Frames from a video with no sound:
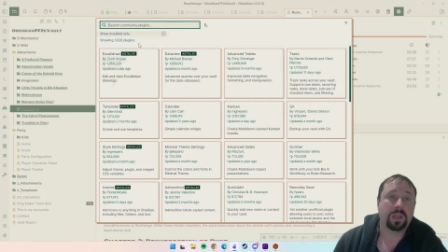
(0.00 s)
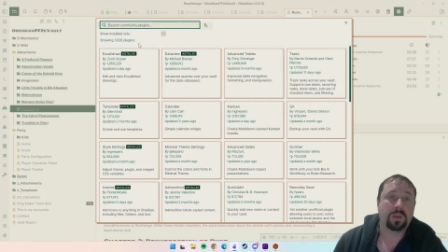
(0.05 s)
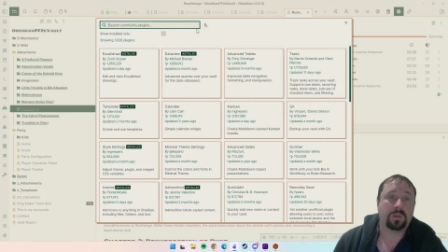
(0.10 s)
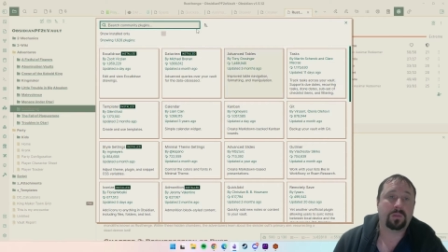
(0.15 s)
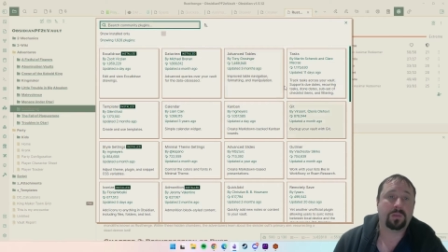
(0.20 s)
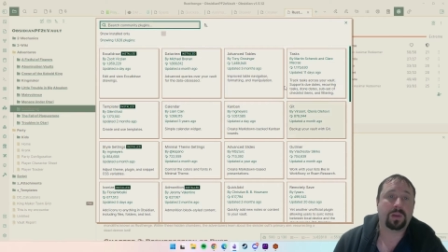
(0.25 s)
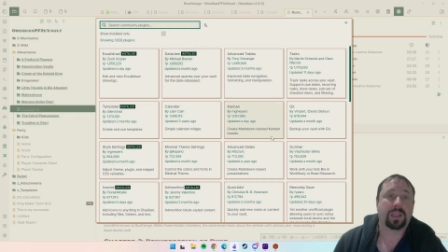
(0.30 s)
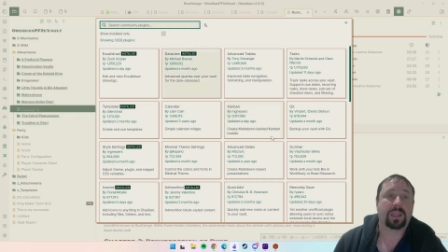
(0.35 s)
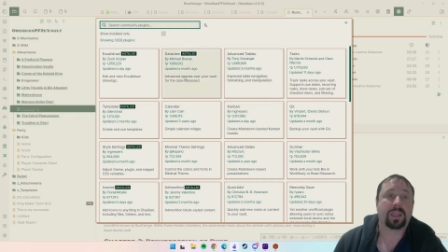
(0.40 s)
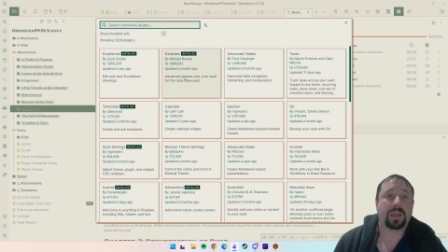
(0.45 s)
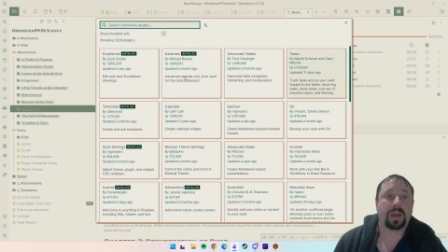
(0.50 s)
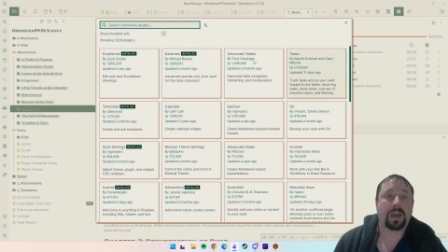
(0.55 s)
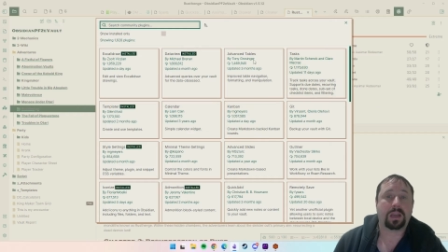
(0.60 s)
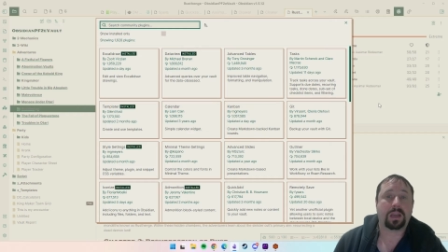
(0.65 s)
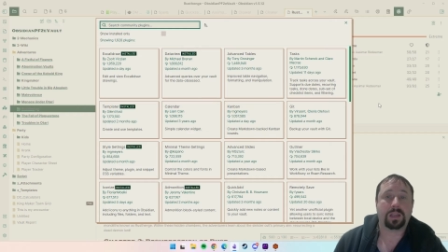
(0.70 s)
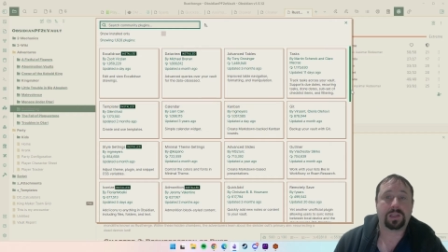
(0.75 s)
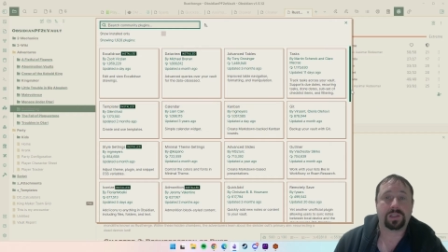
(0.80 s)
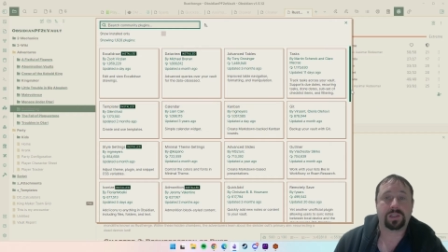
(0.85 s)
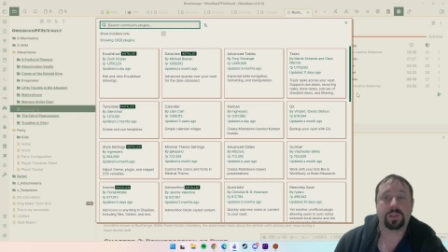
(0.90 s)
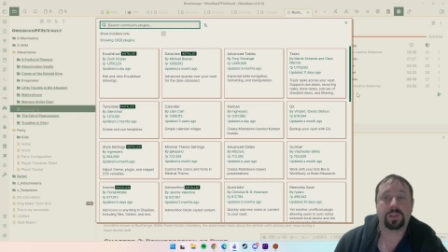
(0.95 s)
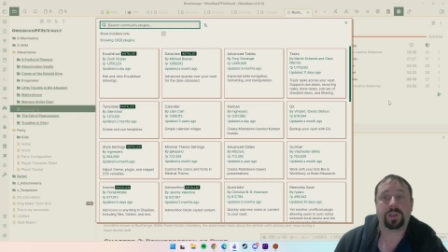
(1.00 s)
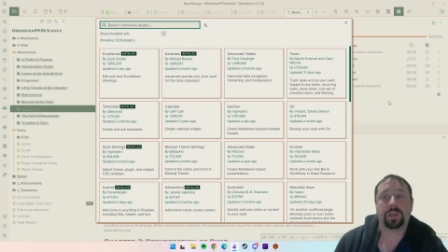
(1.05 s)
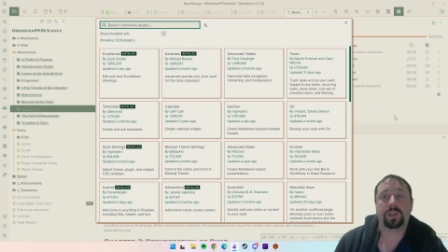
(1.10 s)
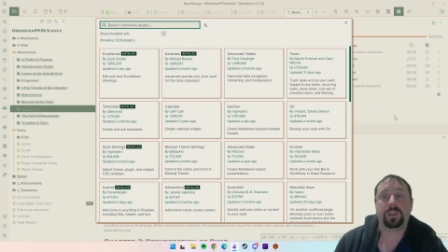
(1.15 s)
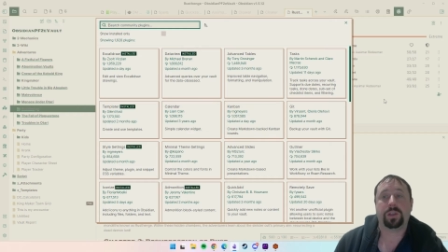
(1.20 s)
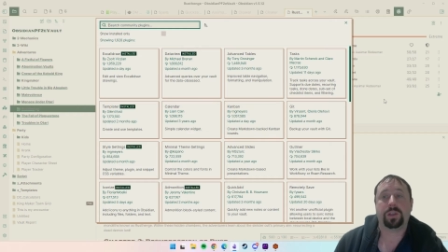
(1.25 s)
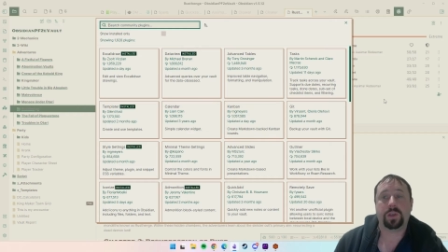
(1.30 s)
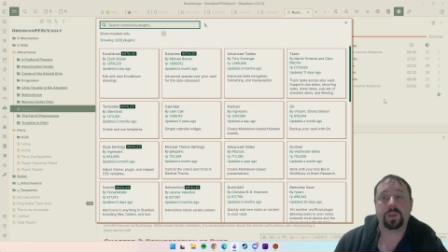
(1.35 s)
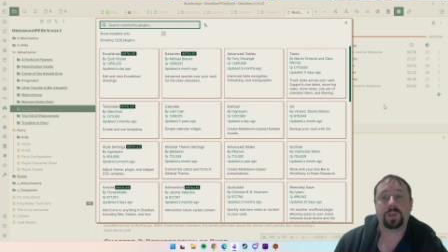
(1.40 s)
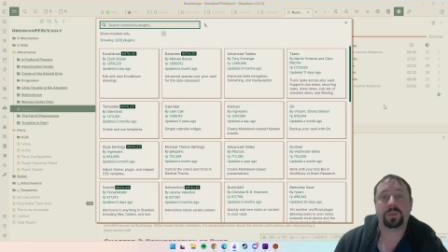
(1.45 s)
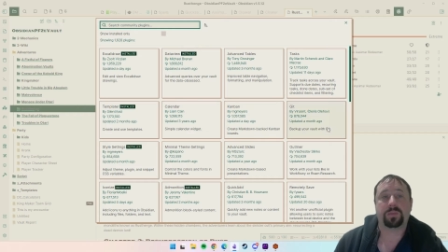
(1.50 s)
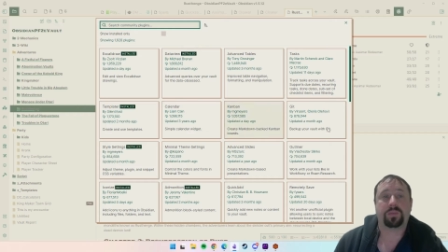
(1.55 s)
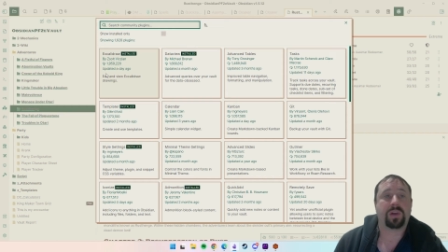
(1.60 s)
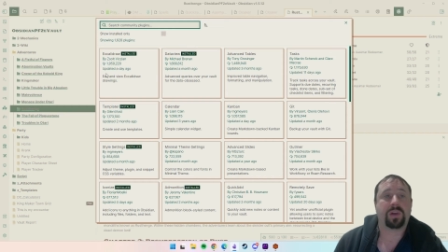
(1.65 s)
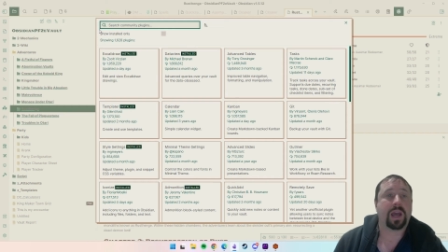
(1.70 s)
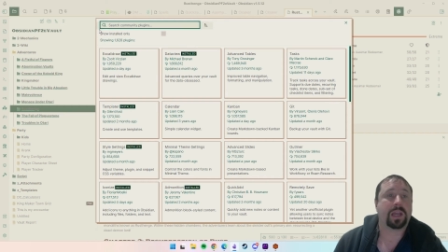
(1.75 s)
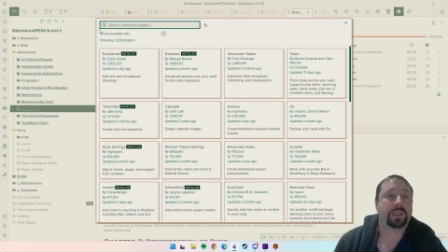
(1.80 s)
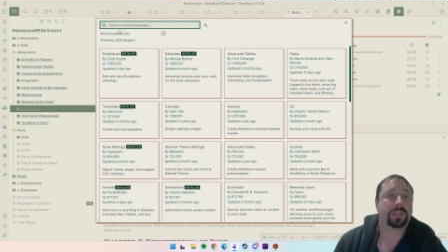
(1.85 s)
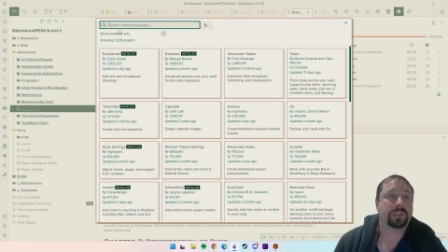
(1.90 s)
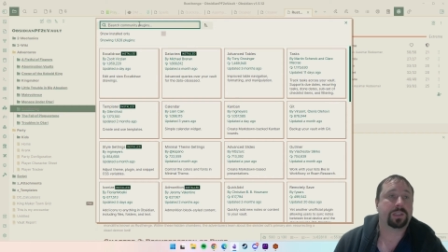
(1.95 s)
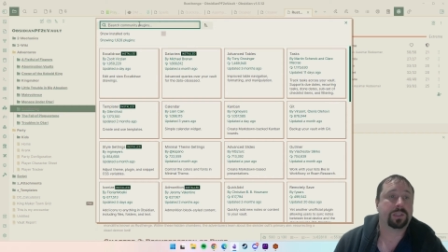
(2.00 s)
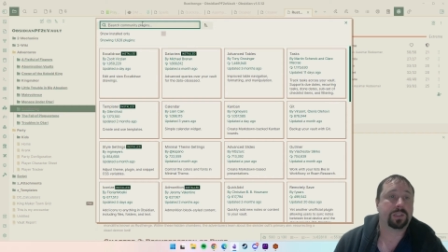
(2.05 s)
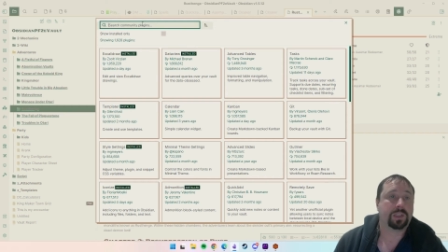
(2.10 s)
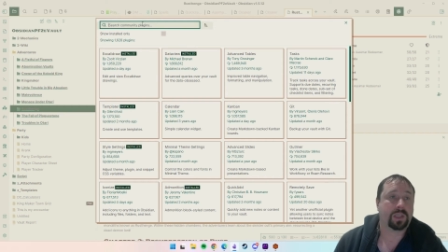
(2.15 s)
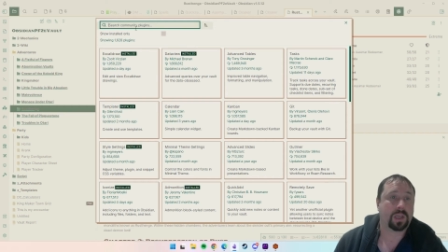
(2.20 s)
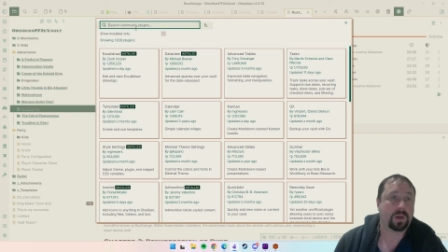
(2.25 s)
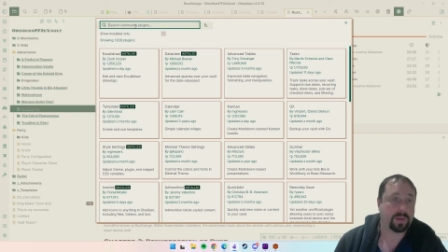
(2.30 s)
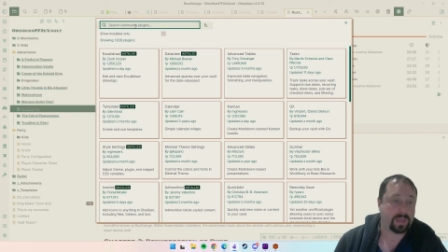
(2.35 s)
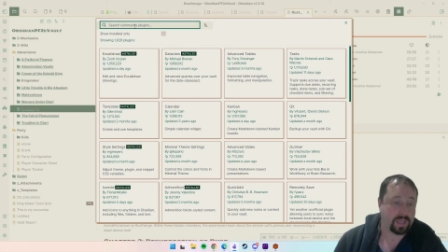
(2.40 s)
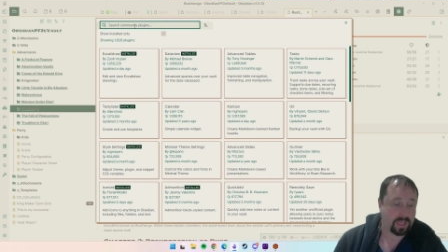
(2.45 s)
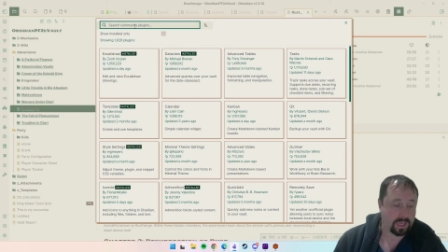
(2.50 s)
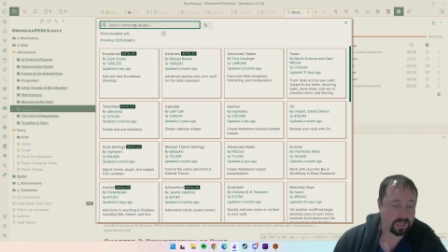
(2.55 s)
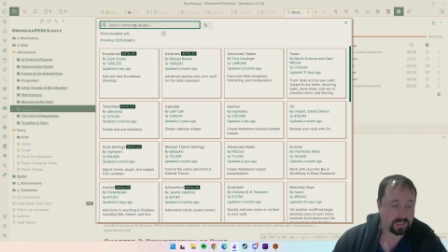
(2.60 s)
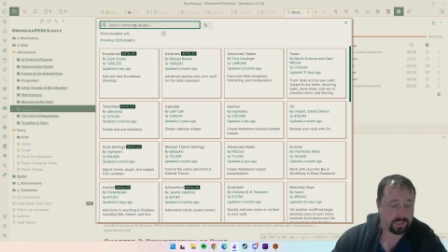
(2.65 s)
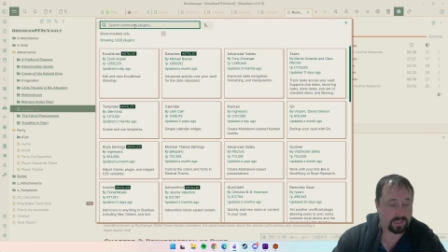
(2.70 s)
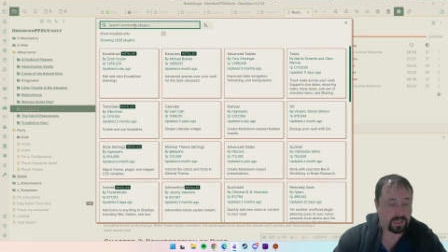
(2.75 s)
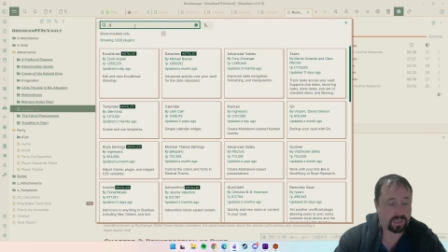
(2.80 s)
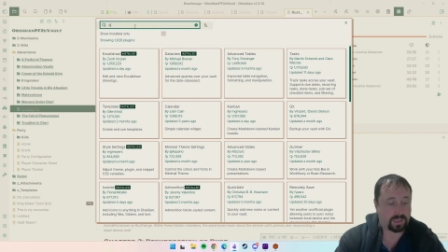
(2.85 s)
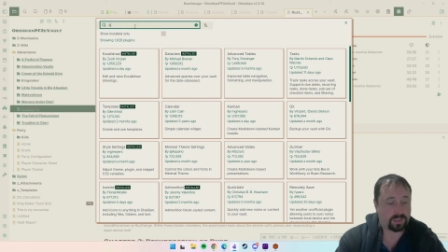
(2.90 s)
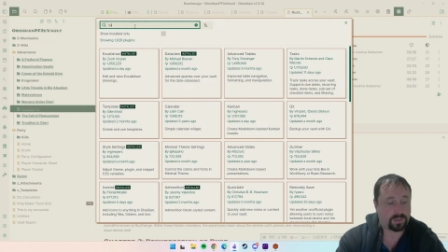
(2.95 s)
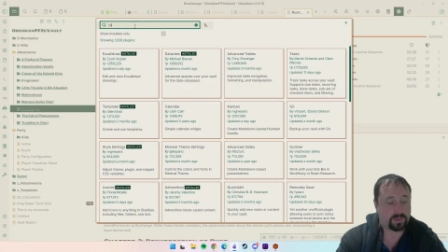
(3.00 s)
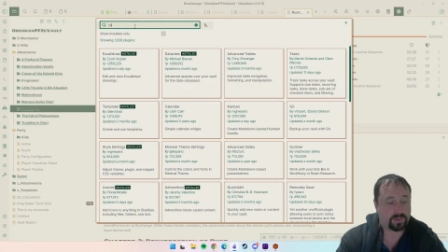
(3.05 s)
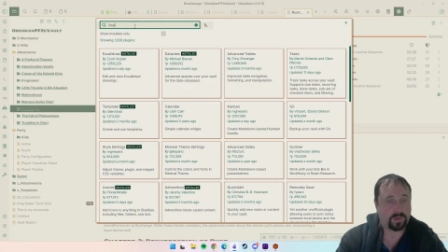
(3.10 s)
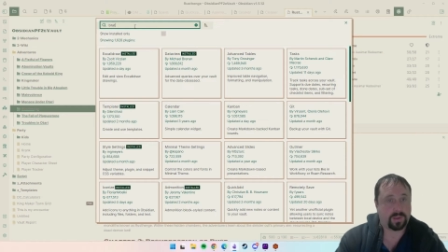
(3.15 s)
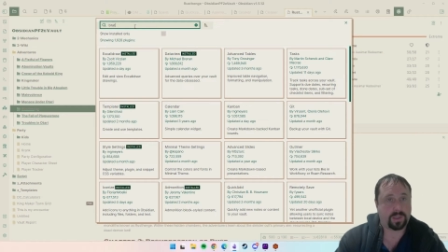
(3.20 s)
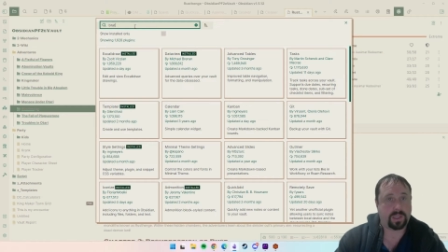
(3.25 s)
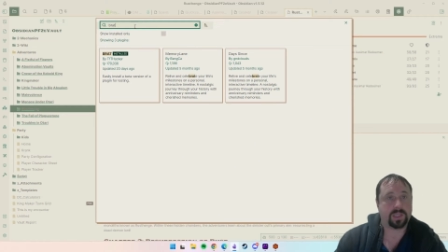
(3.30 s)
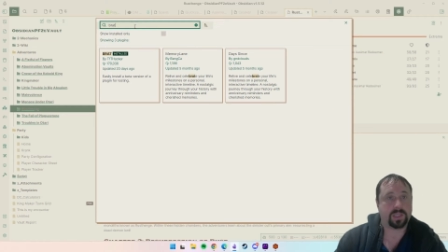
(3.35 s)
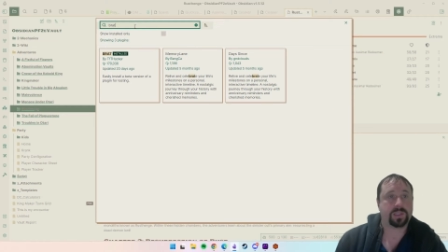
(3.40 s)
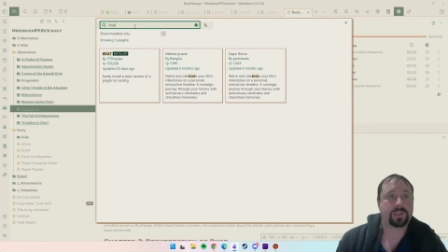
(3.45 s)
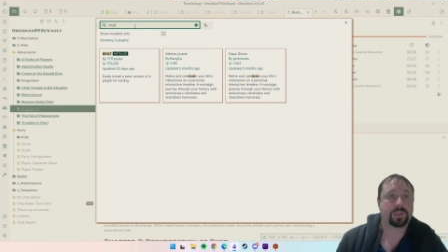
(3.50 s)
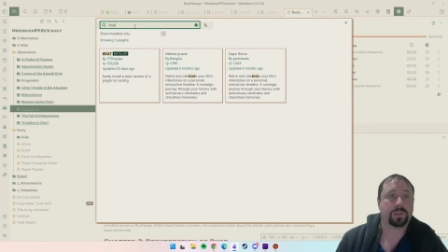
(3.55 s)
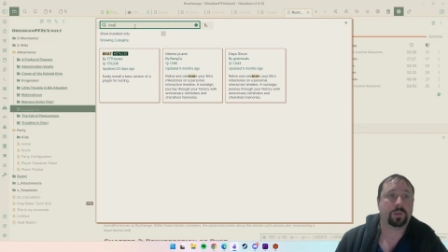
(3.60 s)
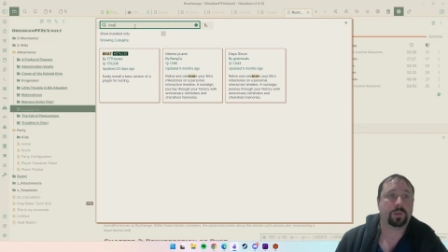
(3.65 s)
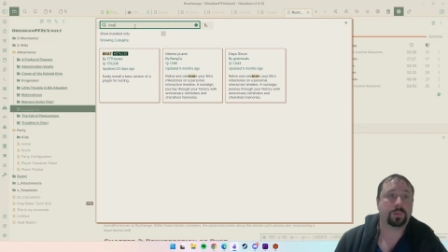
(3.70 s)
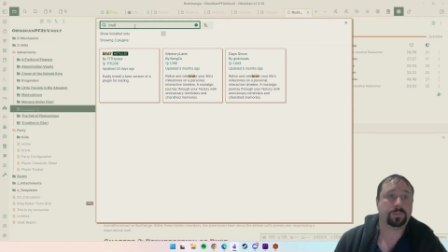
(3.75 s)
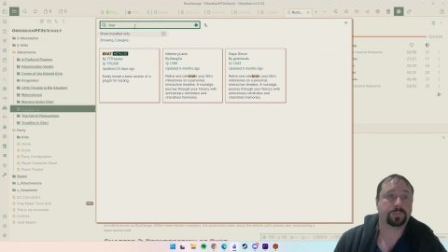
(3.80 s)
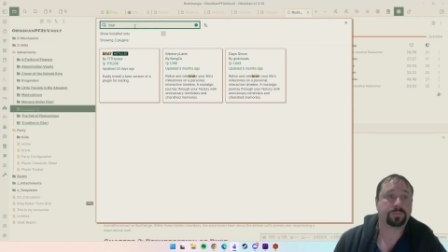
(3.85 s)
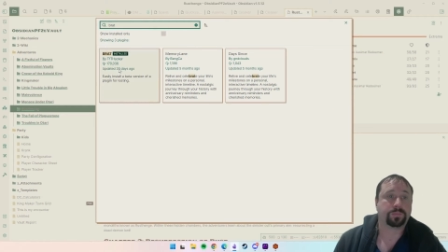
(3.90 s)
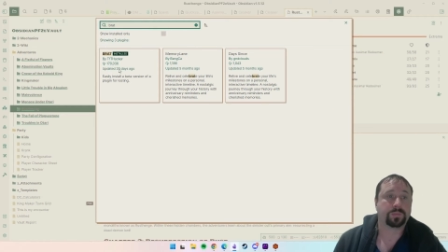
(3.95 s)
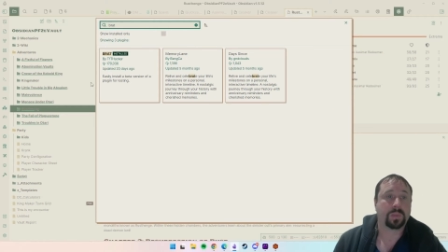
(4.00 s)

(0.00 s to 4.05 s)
Regardless, you can use BRAT to go ahead and do the install.